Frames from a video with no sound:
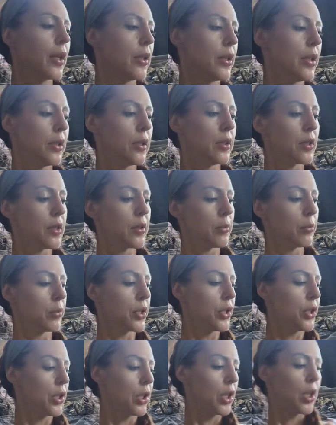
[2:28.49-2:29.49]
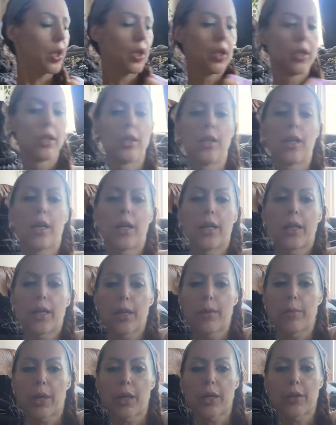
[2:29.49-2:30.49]
that needs moisture. I
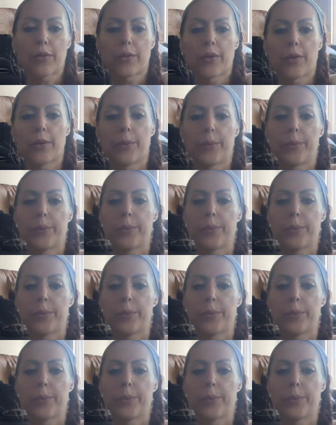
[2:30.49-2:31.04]
came back from